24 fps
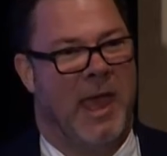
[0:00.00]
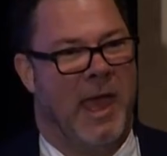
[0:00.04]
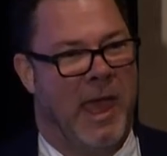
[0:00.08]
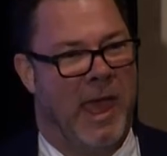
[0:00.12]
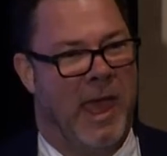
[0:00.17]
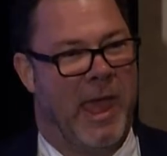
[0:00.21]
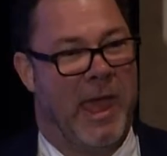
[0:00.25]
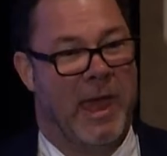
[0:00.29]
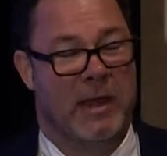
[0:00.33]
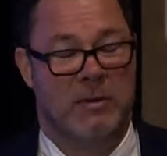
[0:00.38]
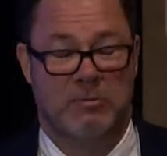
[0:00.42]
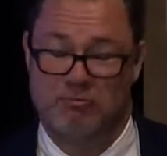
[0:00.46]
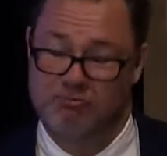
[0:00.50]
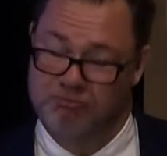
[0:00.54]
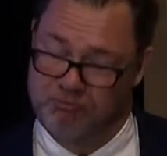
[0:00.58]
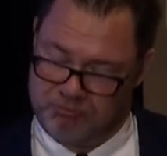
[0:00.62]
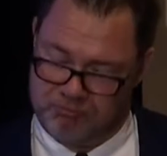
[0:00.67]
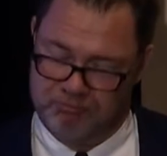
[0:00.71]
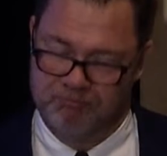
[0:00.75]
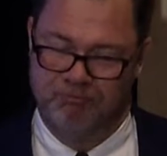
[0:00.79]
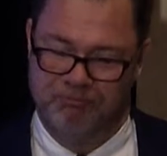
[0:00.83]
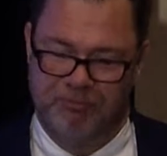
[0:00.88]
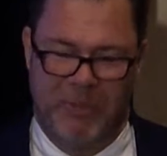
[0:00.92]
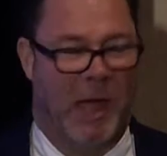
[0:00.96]
And
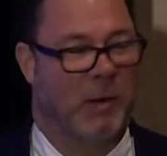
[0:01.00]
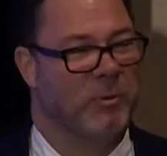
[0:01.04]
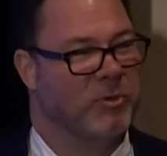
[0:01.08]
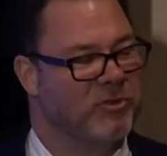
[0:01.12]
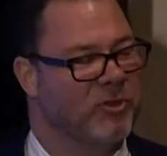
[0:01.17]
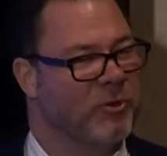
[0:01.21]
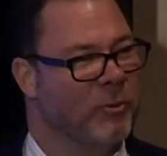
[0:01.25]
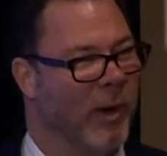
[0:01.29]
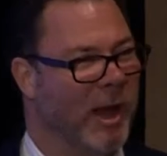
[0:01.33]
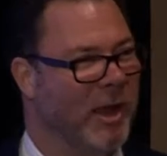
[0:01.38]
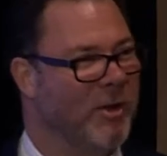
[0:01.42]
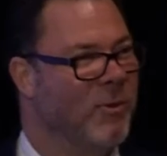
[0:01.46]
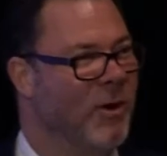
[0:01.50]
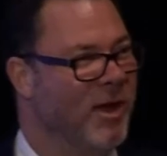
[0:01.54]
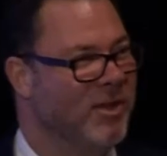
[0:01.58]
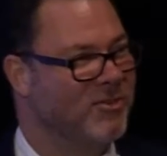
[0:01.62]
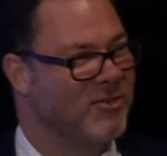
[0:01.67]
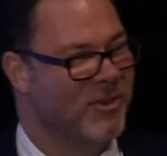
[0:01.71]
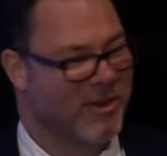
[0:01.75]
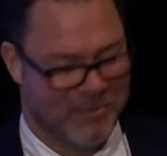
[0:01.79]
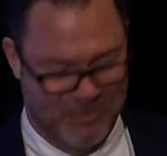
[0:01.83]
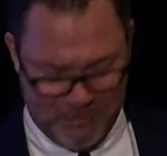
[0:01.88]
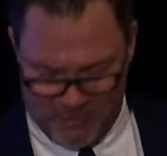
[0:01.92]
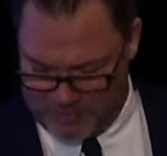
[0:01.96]
that was the right
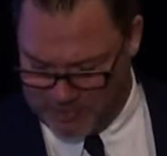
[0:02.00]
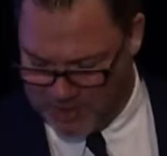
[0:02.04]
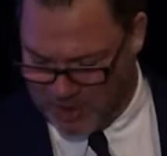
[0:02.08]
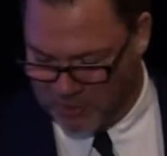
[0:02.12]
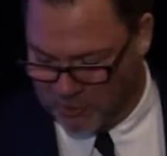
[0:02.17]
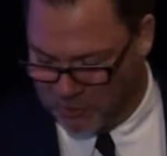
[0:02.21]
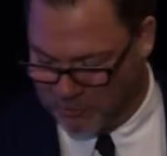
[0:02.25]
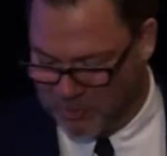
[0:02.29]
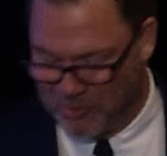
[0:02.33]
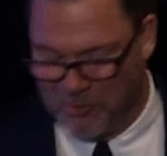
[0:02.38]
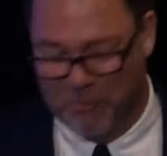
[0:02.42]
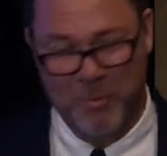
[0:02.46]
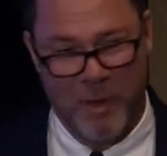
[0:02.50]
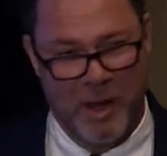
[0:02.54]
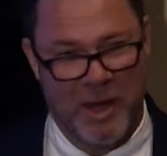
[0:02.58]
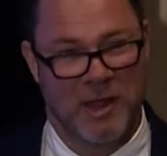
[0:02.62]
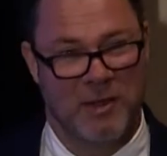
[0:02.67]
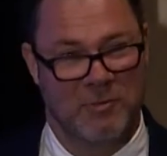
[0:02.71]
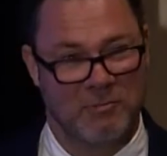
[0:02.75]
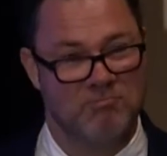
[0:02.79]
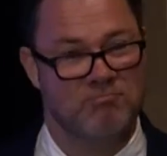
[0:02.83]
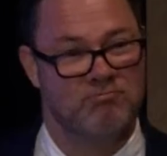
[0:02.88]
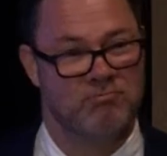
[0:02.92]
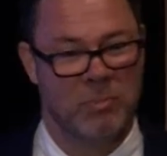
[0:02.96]
question. Heather's been
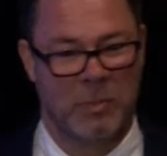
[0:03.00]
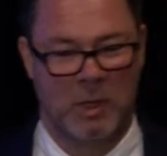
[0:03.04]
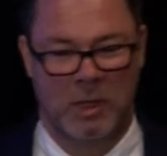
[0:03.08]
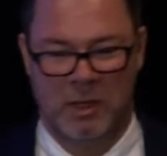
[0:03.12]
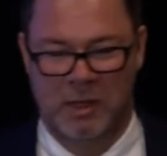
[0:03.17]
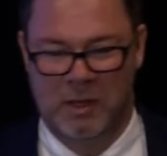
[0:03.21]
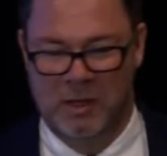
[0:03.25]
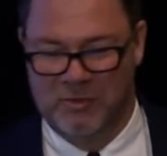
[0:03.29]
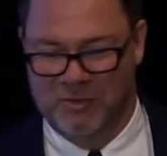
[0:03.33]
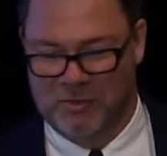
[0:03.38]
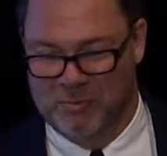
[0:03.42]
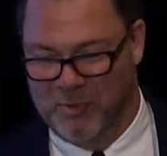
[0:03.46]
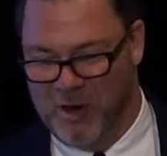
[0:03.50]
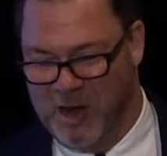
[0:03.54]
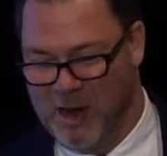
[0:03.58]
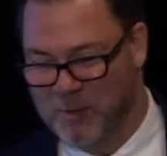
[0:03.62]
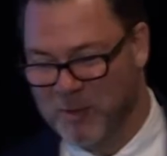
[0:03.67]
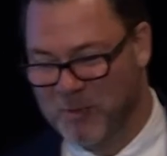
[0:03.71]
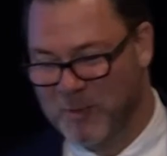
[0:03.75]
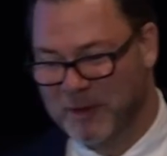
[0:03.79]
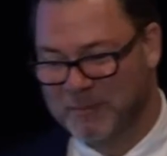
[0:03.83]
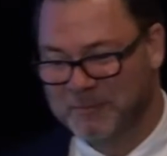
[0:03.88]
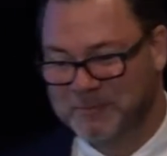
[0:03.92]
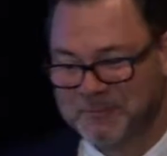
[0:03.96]
spending some time
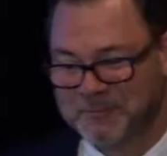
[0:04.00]
with me.